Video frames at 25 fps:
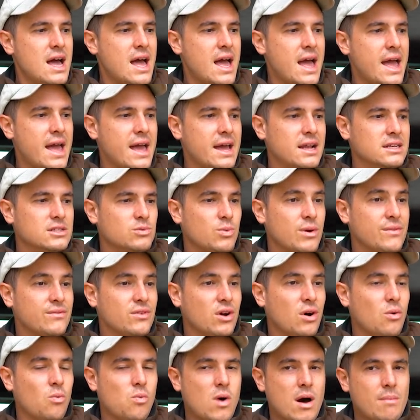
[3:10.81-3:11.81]
And we've
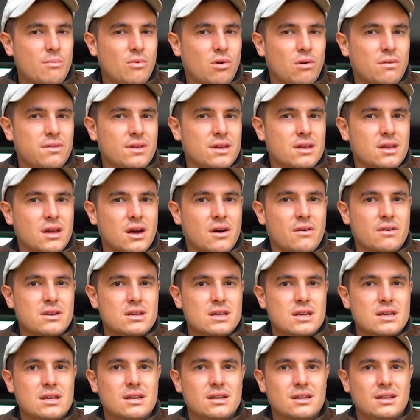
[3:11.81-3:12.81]
got one more thing
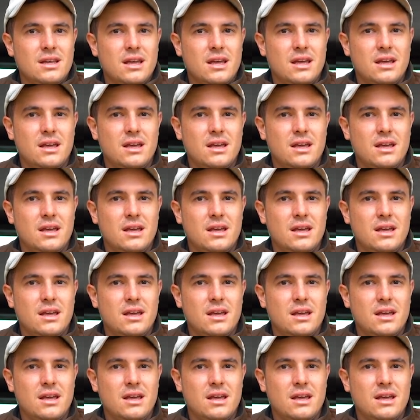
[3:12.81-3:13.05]
going in